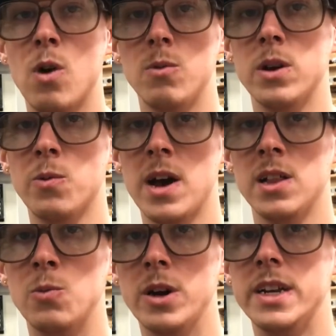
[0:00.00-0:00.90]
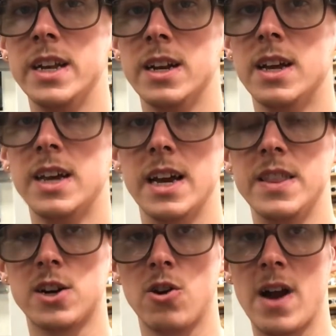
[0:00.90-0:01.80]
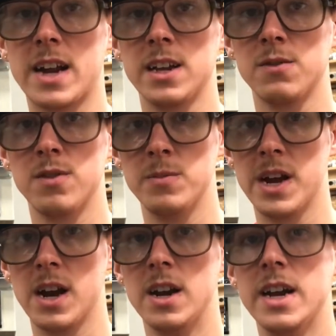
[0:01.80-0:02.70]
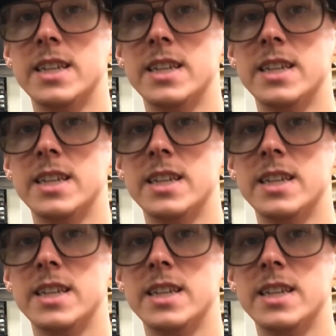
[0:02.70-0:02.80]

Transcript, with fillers: what went well and what didn't, and then correcting from there.